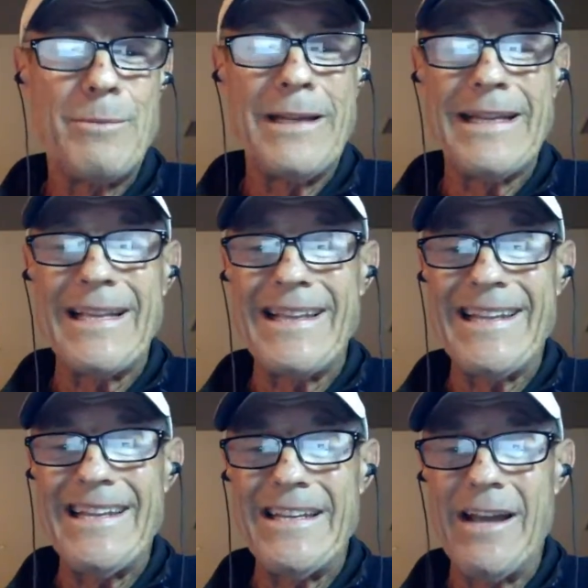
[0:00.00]
to be
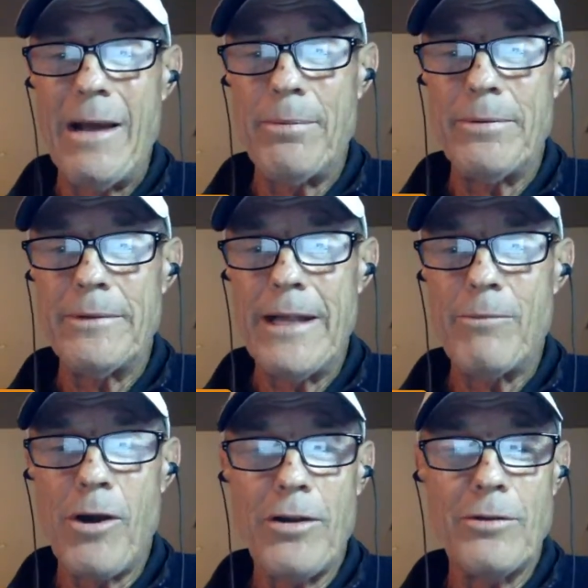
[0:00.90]
cleaned up. Hey,
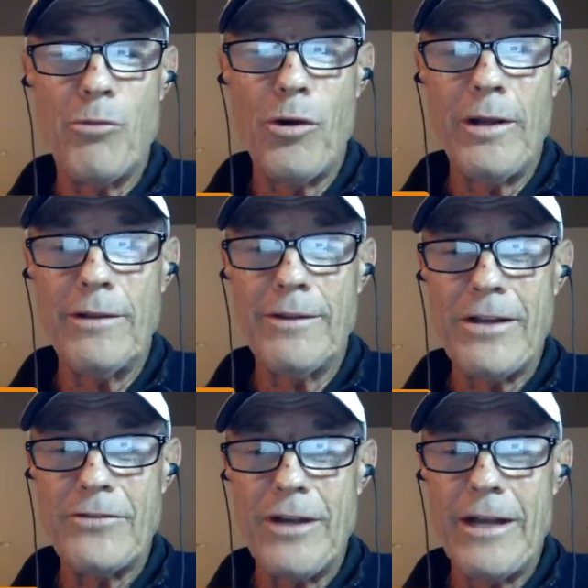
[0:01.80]
Mark, good morning.
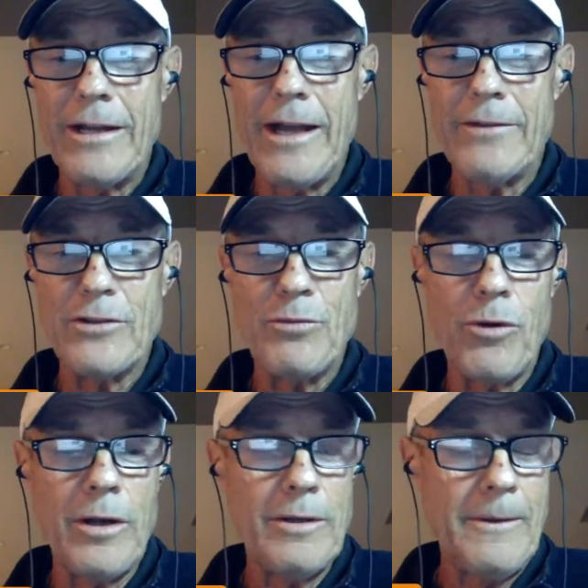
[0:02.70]
Thanks for hanging out this
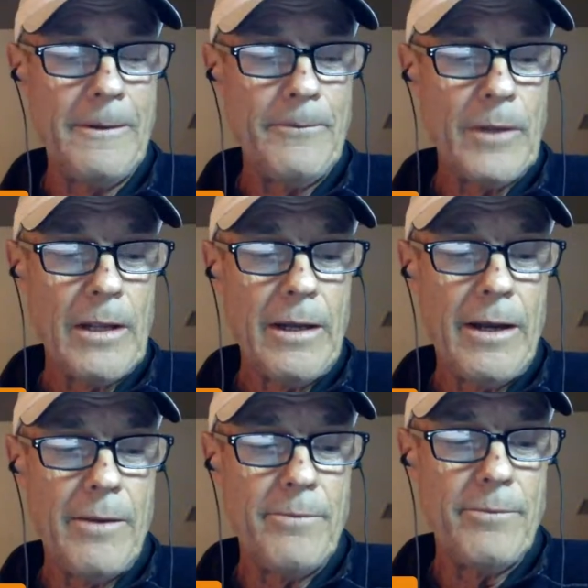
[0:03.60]
morning.
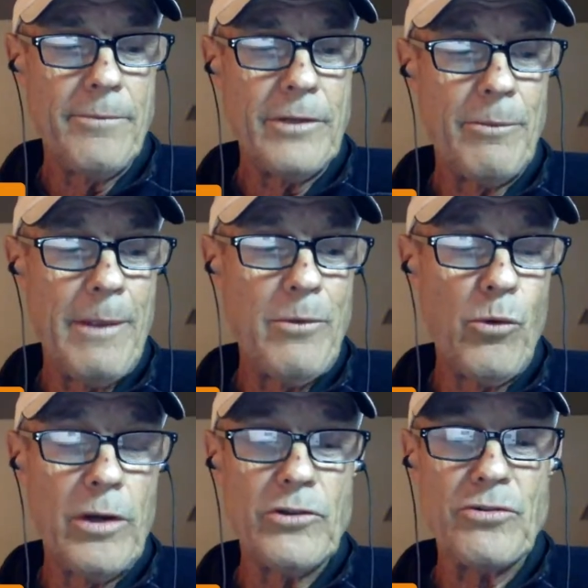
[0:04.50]
Maybe
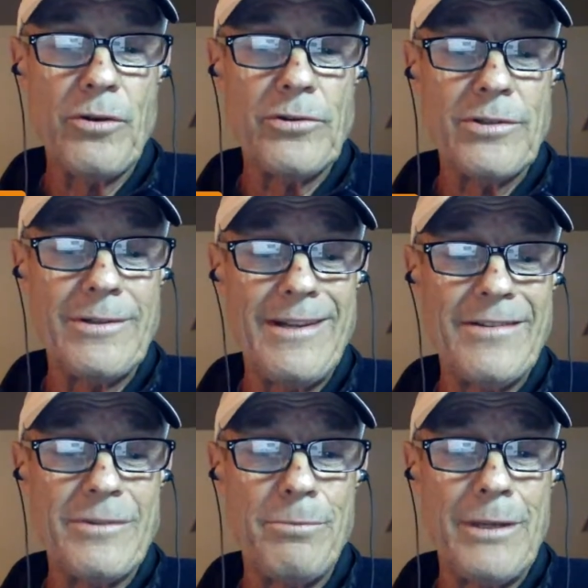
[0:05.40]
one of your strokes
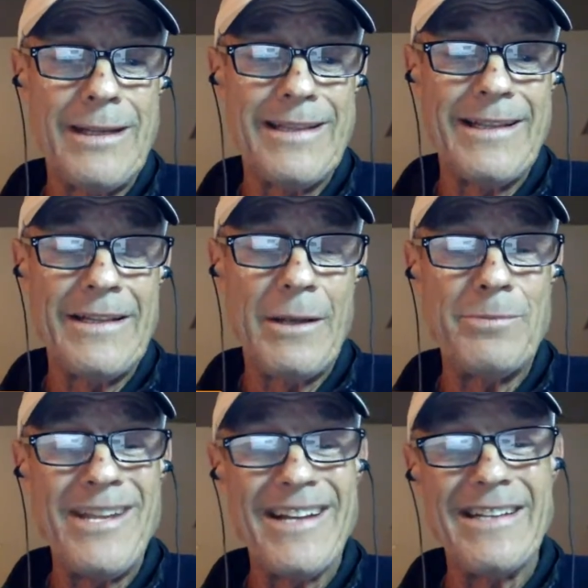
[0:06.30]
needs to be cleaned
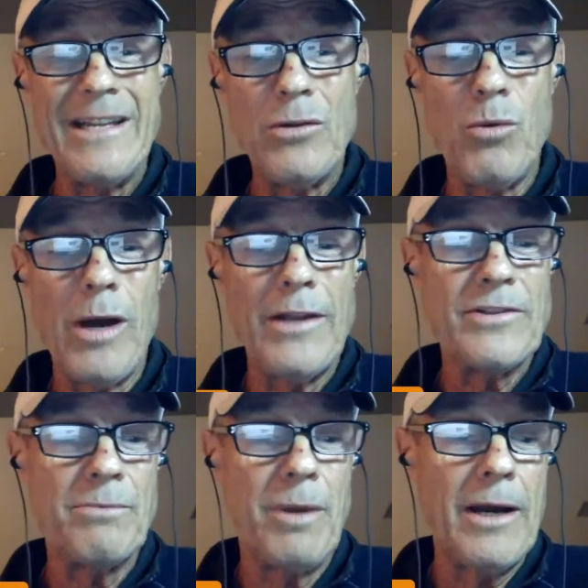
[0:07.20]
up technique wise.
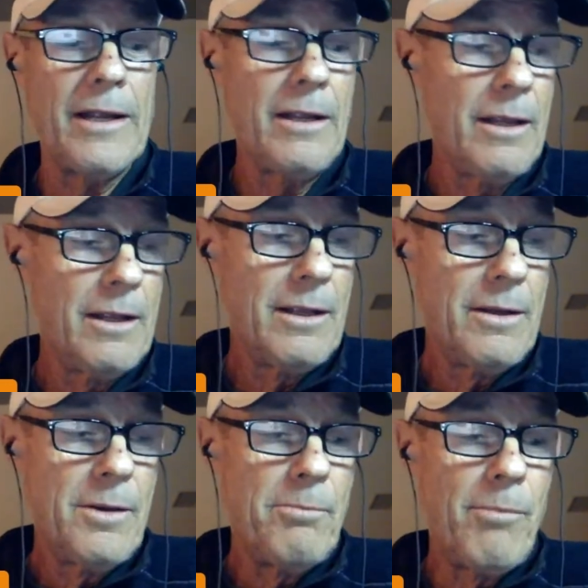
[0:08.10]
And
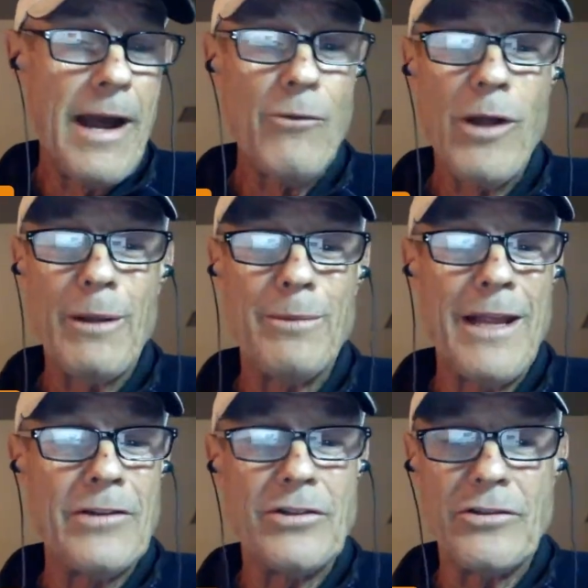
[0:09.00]
my
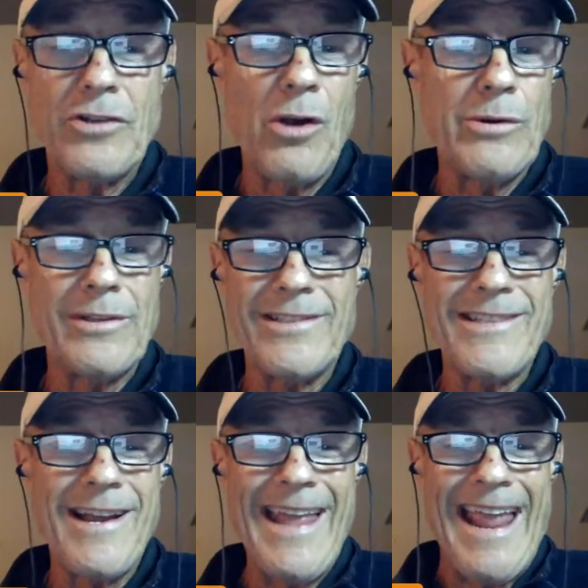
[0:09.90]
recommendation is always, let's
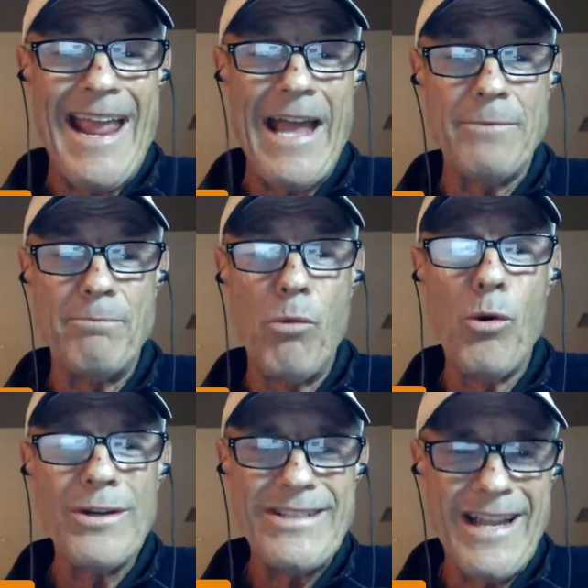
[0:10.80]
not add
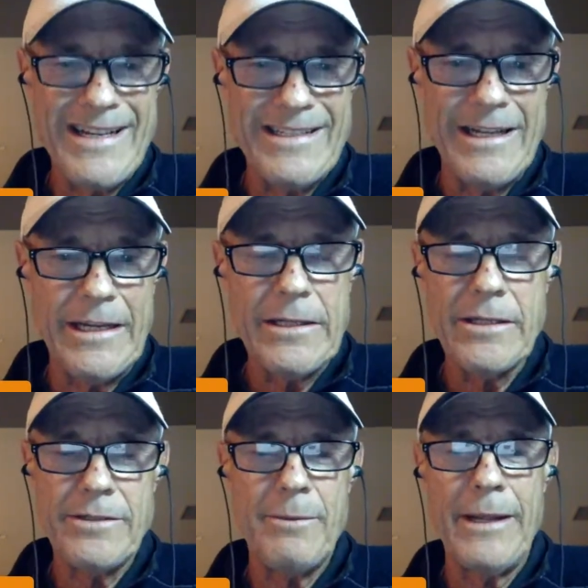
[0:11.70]
more technique
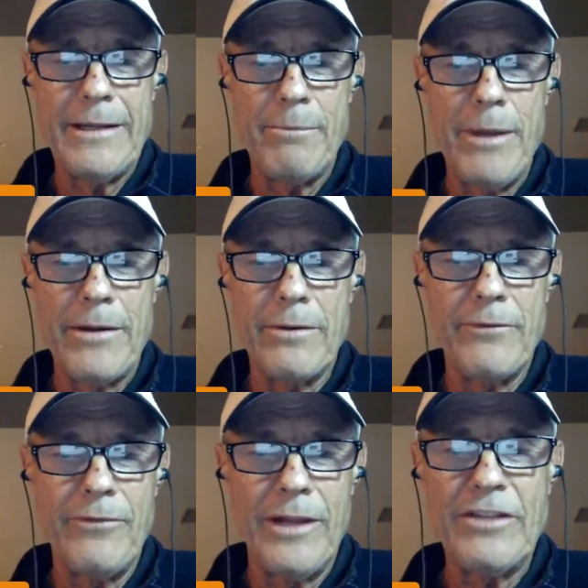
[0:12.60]
to make it better.
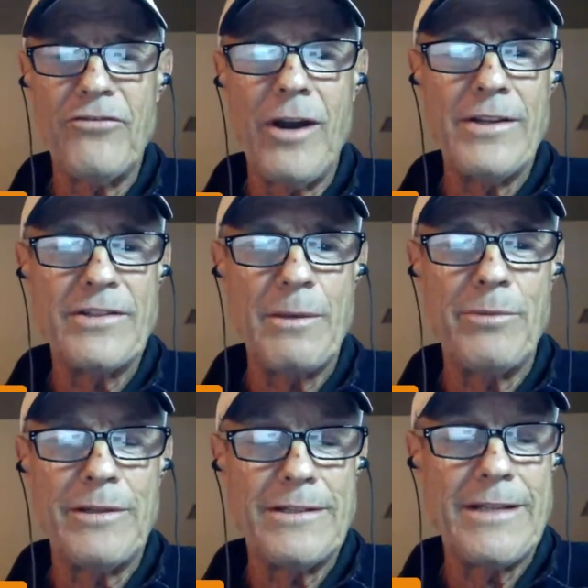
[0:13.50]
Let's find
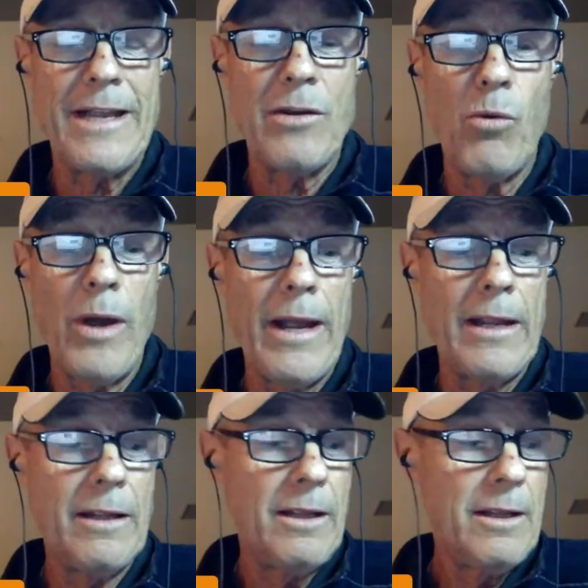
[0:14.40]
something to take away